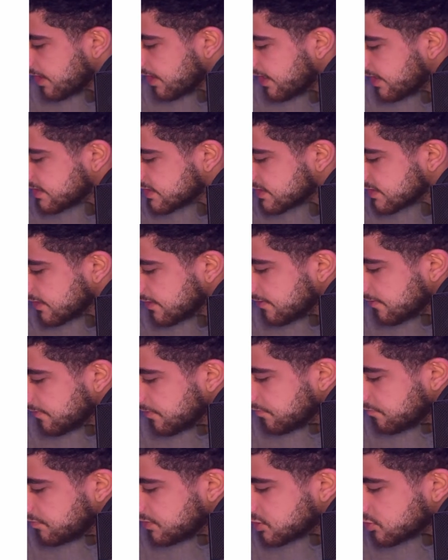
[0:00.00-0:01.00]
x,
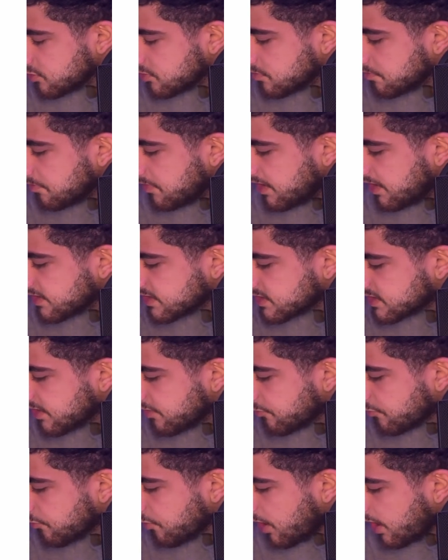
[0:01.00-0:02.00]
we should merge
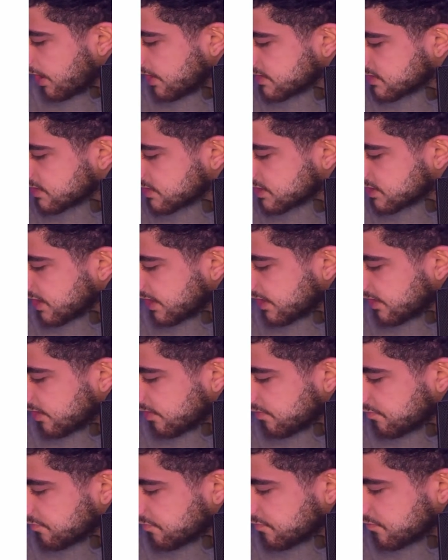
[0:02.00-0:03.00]
the right chain
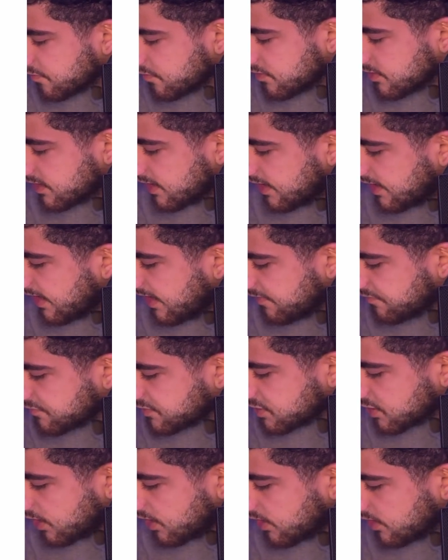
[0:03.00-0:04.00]
of the
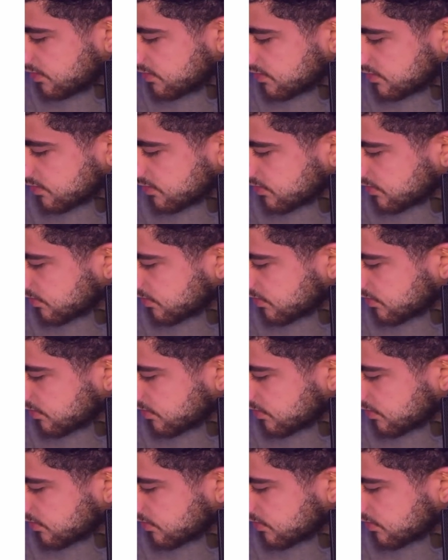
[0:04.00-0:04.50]
left child